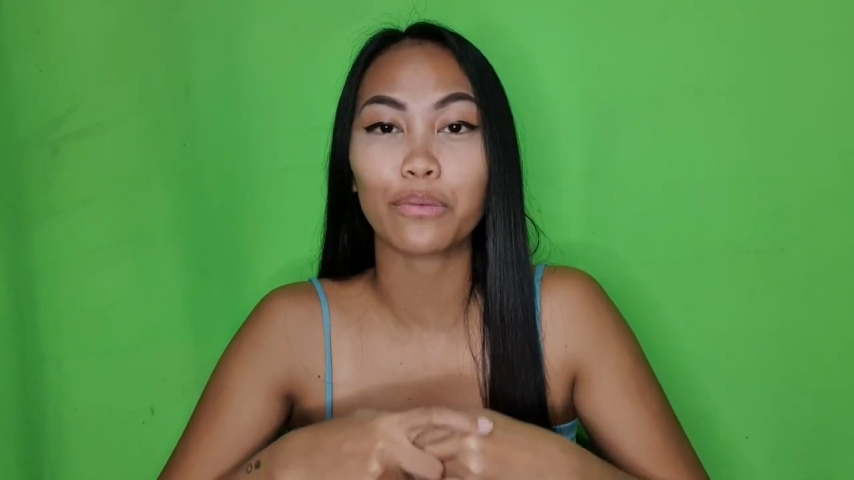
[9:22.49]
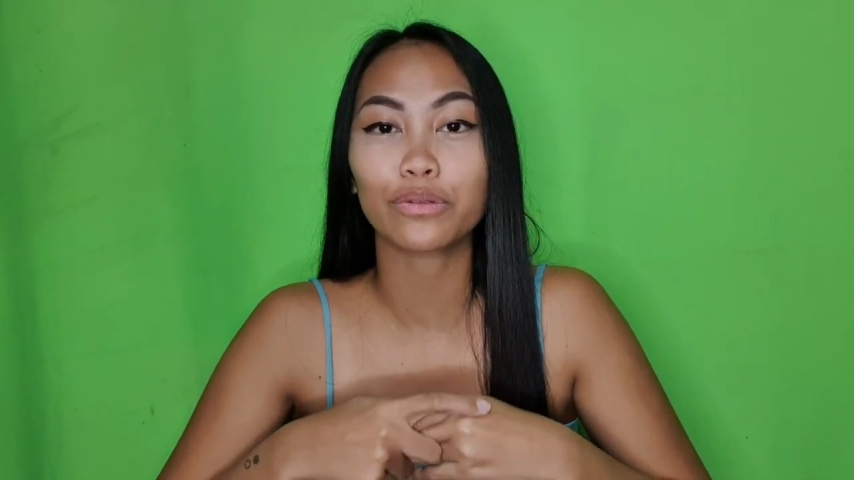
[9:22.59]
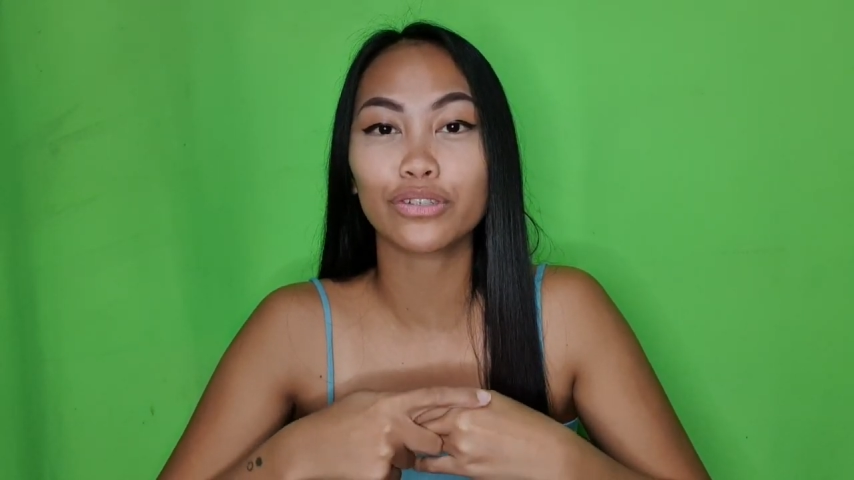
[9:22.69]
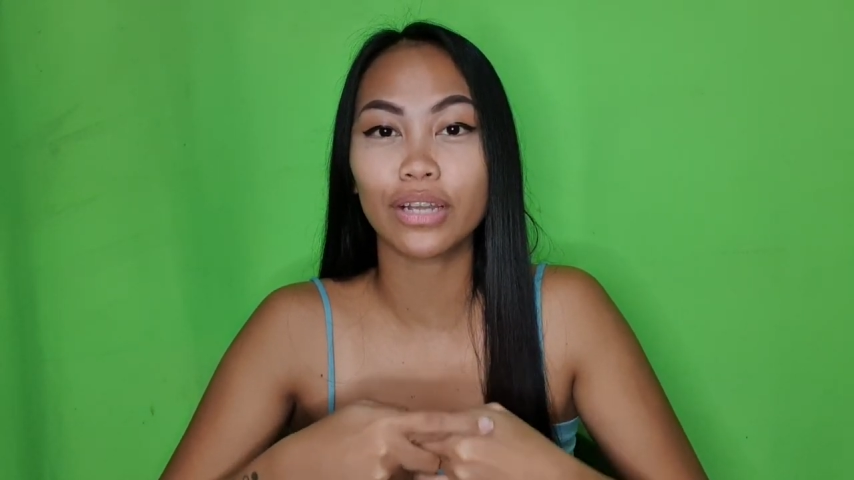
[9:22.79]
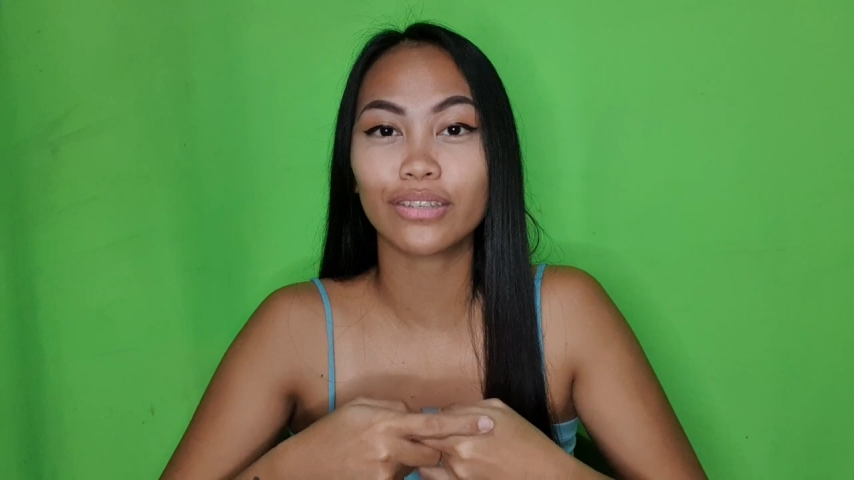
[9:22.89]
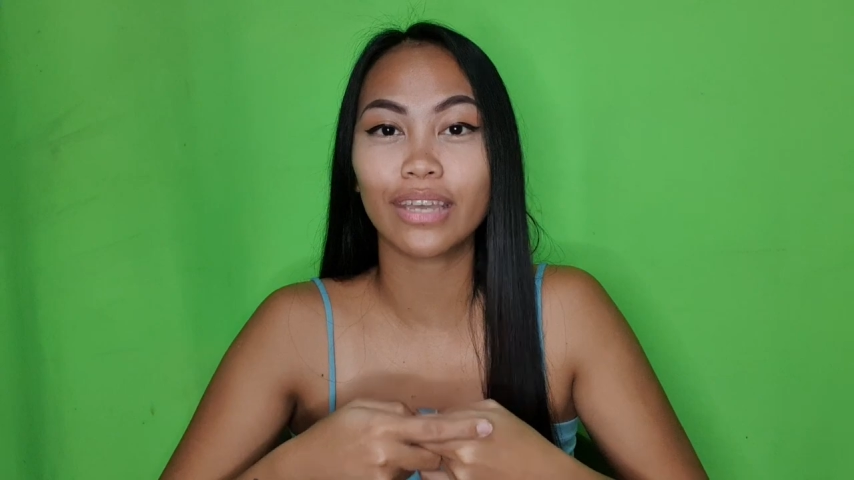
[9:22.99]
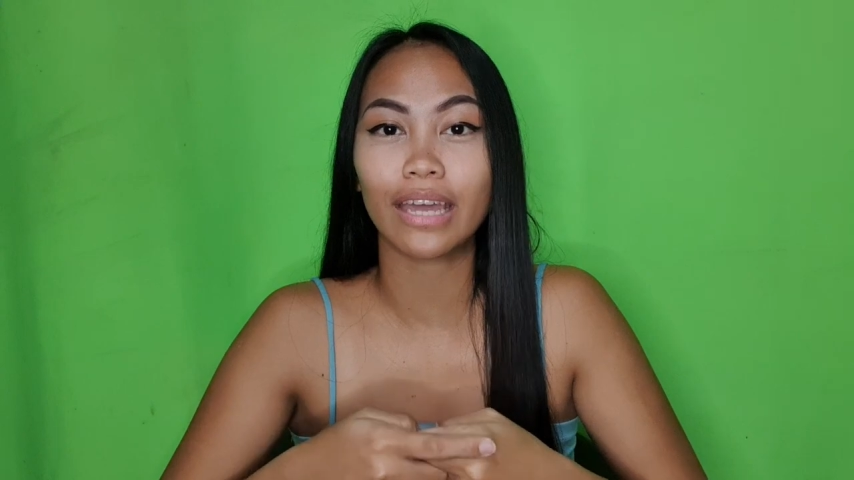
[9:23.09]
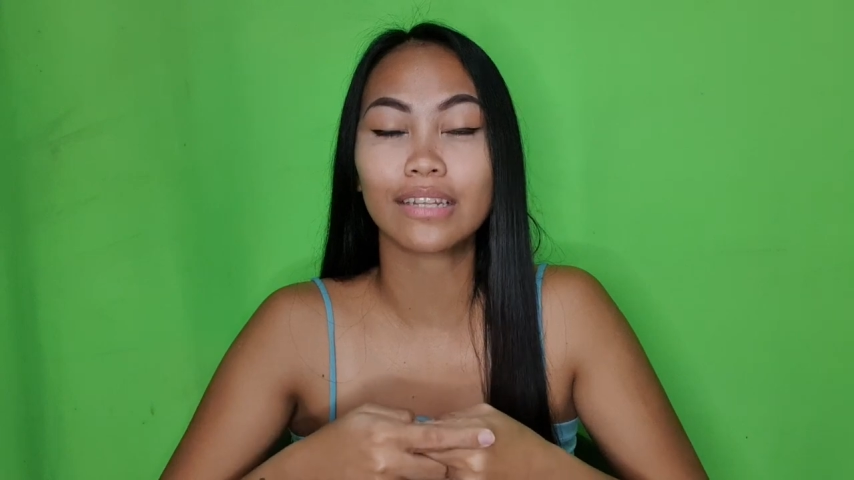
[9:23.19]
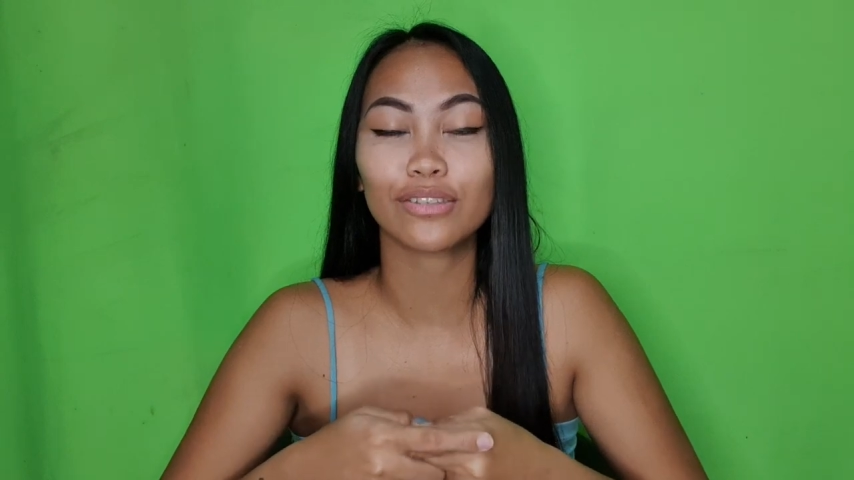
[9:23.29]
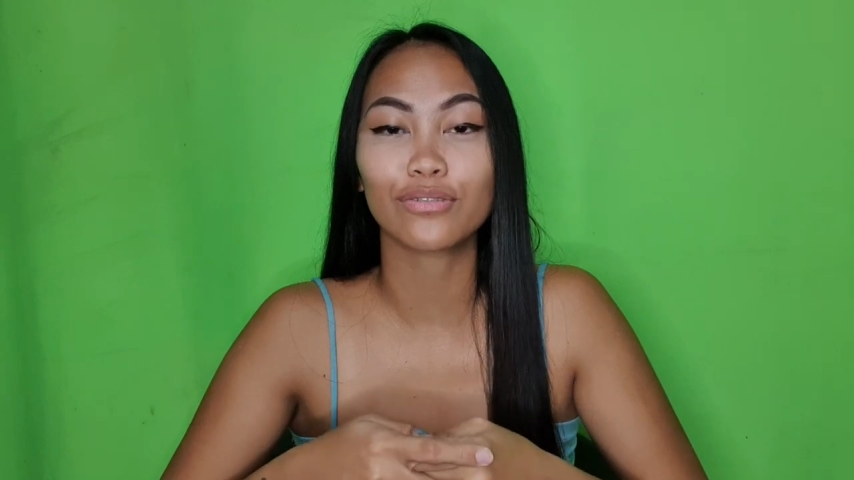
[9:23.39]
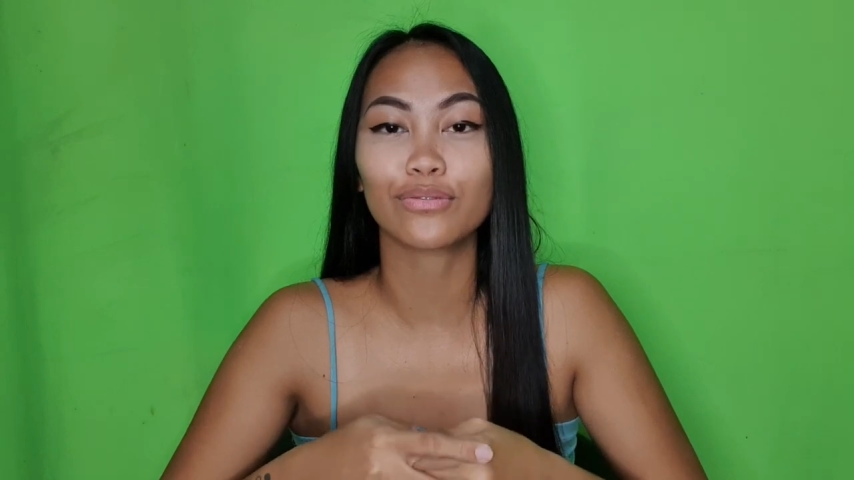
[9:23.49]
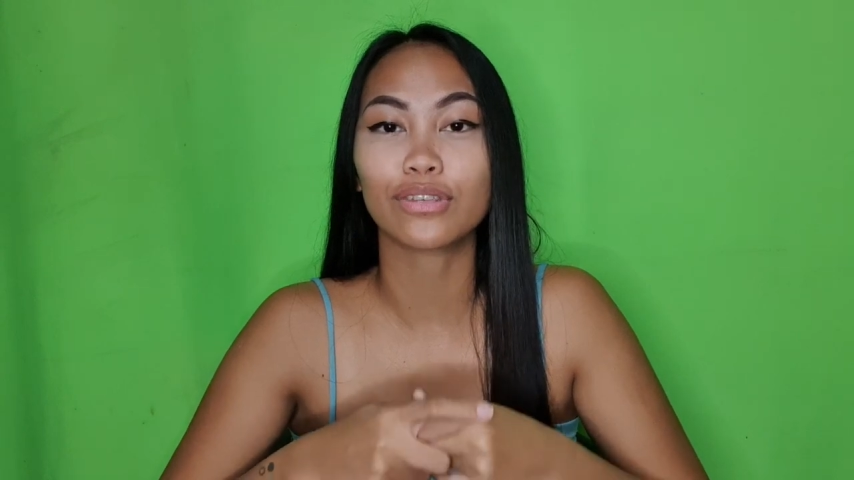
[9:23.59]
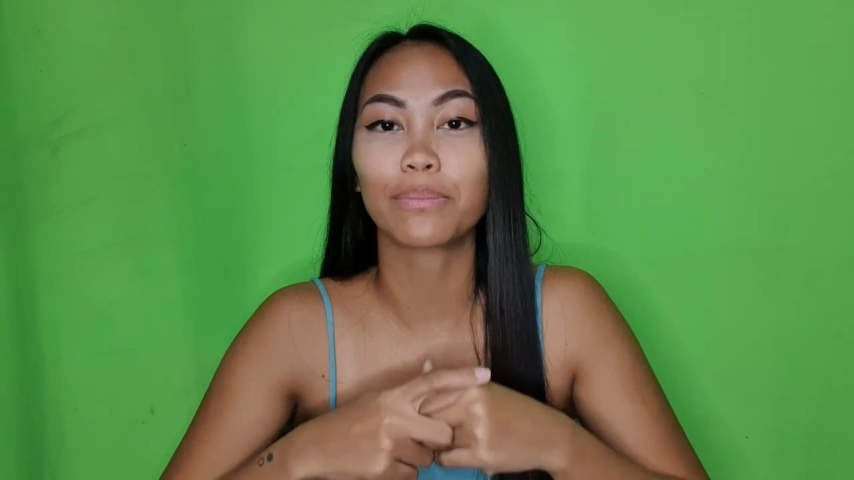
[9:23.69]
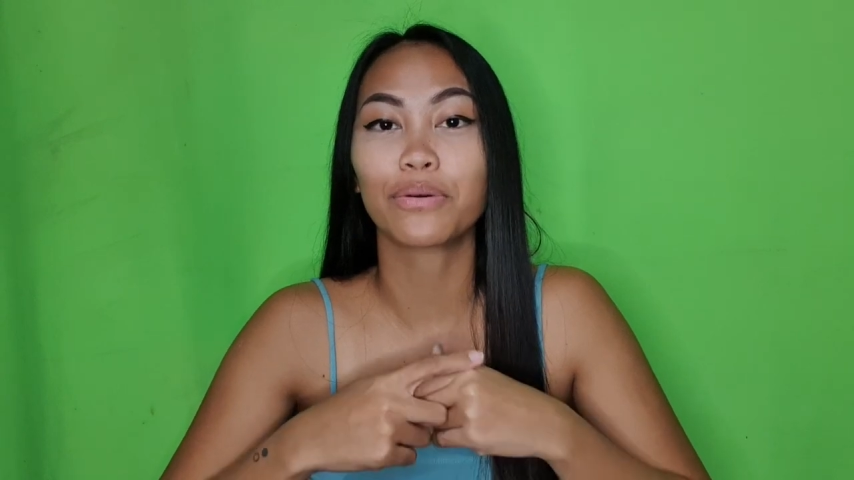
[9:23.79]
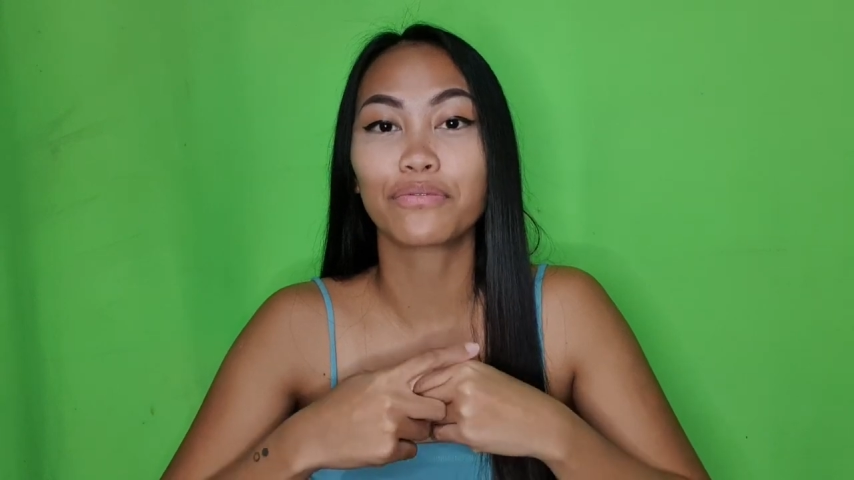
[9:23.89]
I will try to get into
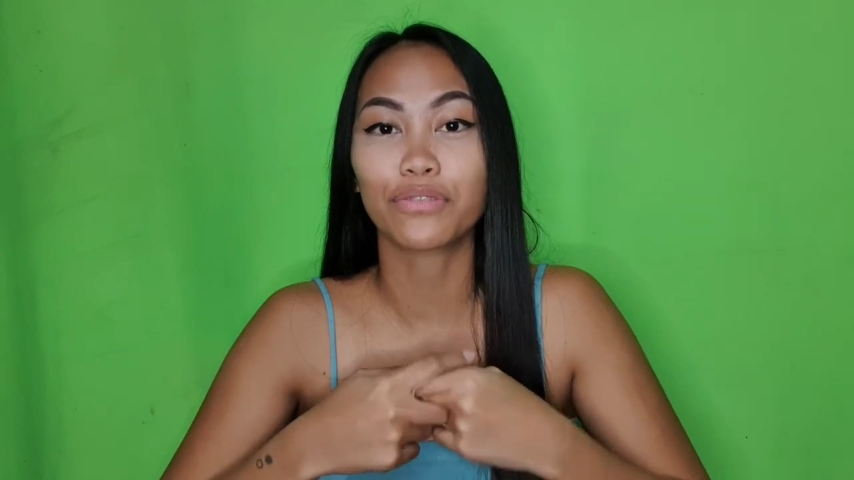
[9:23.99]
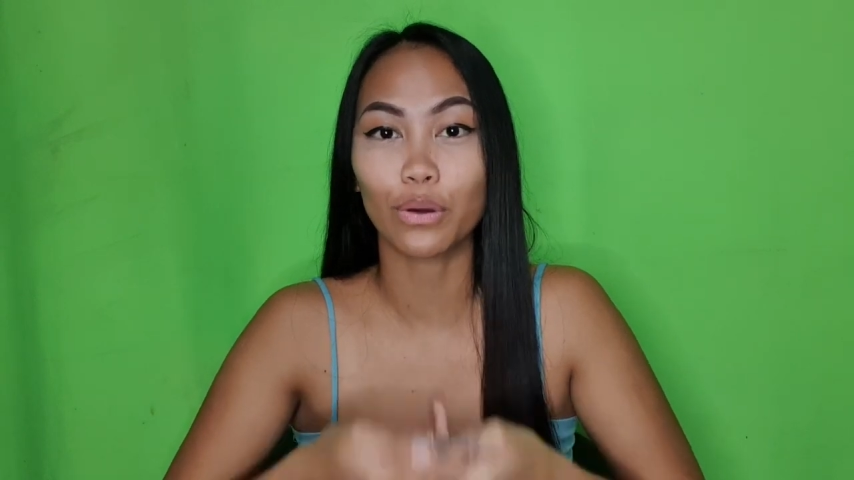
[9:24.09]
some of